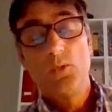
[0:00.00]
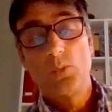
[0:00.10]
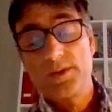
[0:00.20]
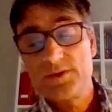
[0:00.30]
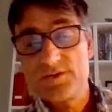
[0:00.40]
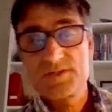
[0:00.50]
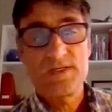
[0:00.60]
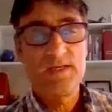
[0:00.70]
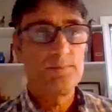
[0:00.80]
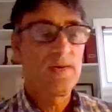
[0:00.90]
where there's
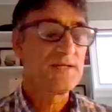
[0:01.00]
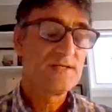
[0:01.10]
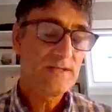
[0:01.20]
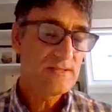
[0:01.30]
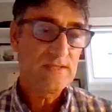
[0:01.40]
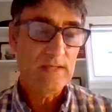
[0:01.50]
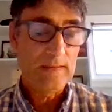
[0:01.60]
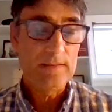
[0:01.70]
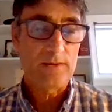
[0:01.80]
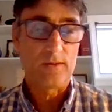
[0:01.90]
a
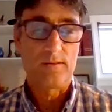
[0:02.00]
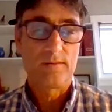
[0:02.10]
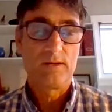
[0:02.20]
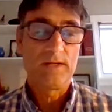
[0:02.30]
60-acre